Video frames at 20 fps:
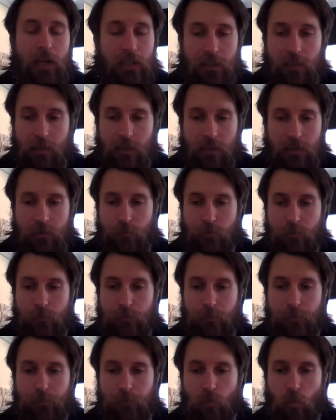It's
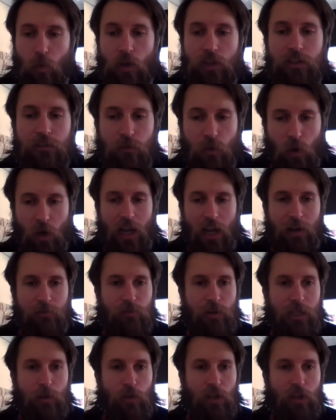wonderful. I
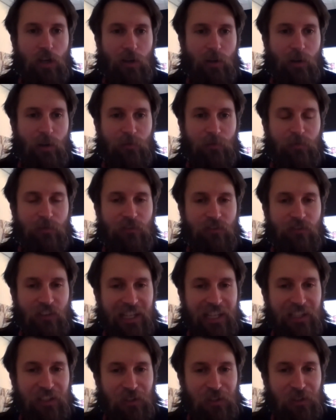really want to
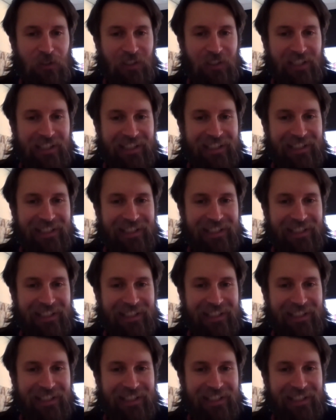feel